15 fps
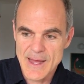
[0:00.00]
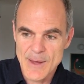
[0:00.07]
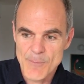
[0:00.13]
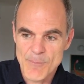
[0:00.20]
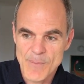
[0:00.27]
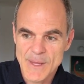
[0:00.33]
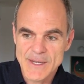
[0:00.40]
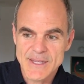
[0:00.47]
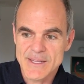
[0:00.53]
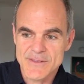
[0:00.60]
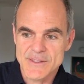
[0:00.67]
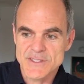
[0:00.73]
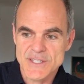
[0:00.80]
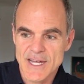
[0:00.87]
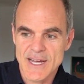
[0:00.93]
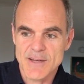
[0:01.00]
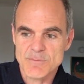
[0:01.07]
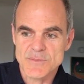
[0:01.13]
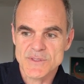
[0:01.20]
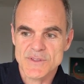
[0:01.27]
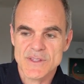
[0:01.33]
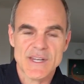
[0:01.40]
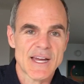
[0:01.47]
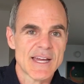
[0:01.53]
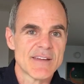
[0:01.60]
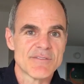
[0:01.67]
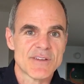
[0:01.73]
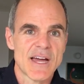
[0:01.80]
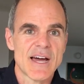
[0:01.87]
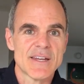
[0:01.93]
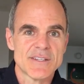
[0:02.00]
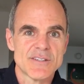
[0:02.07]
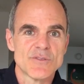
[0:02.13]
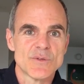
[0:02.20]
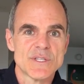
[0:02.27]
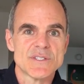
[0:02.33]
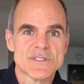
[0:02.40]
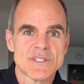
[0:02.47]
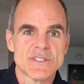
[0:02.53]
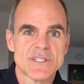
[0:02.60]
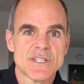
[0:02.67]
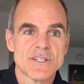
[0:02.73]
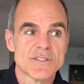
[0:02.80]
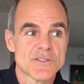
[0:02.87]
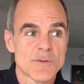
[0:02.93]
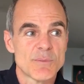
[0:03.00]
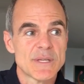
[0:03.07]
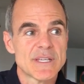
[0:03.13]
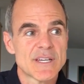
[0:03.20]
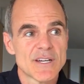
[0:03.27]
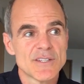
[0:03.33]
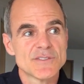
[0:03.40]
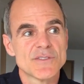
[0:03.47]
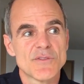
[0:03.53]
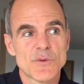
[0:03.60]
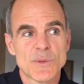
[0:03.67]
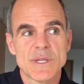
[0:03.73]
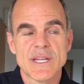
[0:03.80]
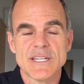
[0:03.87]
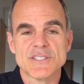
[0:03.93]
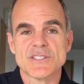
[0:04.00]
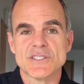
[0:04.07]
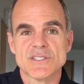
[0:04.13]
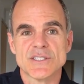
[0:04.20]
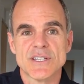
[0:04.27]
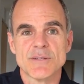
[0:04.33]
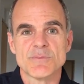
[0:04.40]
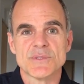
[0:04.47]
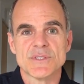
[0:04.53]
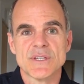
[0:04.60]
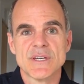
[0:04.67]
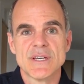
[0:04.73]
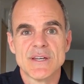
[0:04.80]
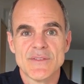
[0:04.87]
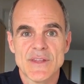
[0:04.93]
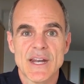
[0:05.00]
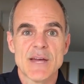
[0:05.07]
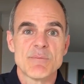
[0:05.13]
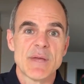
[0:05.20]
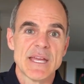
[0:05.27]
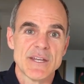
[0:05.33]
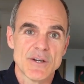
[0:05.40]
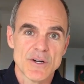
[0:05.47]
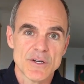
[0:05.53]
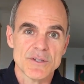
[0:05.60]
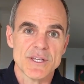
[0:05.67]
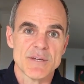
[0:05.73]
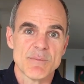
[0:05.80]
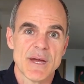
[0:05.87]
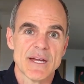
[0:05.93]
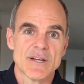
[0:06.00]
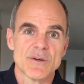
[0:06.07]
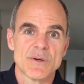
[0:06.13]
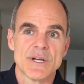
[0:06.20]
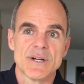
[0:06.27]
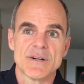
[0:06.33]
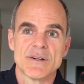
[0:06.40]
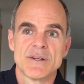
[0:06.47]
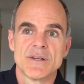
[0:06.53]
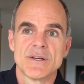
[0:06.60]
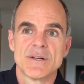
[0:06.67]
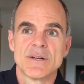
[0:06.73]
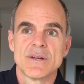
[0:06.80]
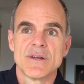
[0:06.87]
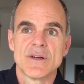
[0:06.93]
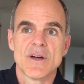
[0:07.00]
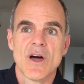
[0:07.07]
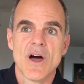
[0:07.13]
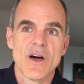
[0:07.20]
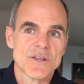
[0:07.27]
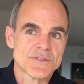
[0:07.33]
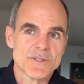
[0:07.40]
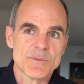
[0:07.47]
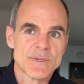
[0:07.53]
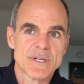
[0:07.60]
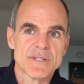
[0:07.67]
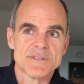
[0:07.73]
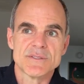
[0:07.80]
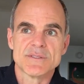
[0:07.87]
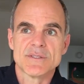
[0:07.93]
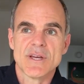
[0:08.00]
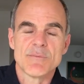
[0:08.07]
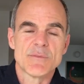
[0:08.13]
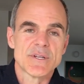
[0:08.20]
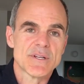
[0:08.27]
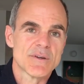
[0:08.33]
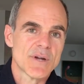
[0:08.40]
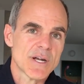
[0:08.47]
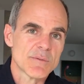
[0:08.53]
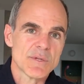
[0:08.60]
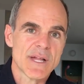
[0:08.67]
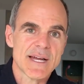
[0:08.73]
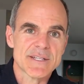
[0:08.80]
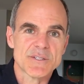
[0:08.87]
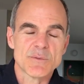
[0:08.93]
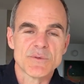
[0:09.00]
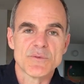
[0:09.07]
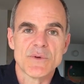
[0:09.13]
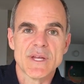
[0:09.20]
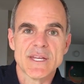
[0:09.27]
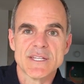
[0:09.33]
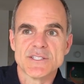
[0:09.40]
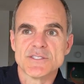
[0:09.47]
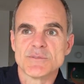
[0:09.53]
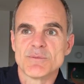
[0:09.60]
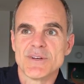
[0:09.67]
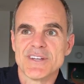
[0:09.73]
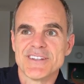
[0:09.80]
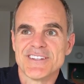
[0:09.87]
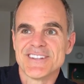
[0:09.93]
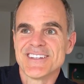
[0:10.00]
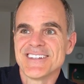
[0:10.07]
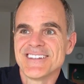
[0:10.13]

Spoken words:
many of the jobs that I have gotten in recent years are because of the relationships that I made early in my career. Also because I'm an incredible actor with range, but